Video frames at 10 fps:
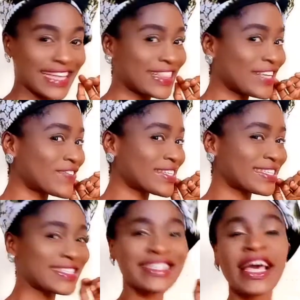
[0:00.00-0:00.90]
Love it.
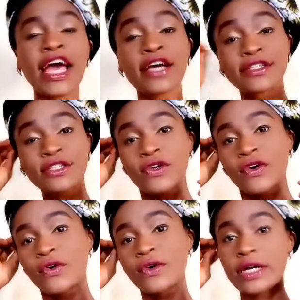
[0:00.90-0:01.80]

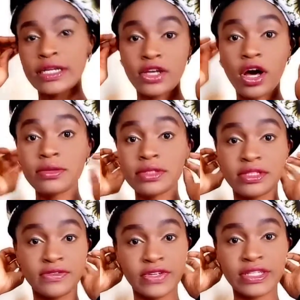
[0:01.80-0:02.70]
So it comes in
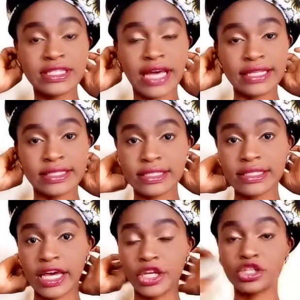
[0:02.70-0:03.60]
different sizes. I
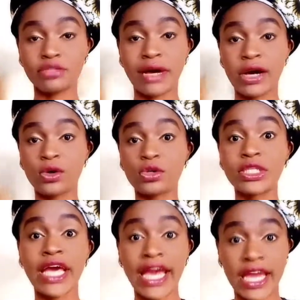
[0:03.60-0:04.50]
use my own
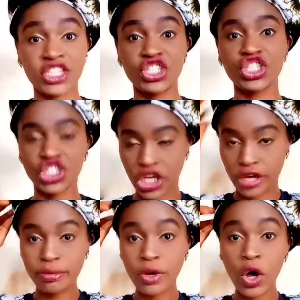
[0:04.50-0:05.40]
head
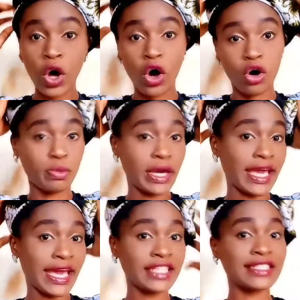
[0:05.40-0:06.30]
shape or my
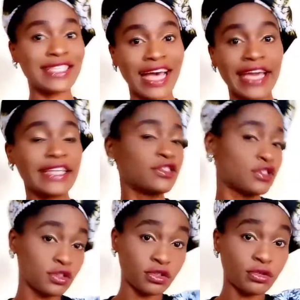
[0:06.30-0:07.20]
head size
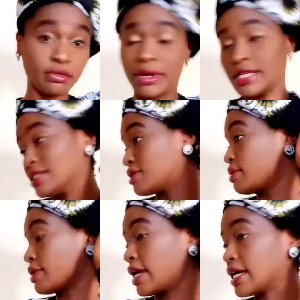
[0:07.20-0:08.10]
to make this
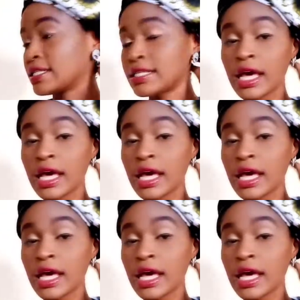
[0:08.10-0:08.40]
beret.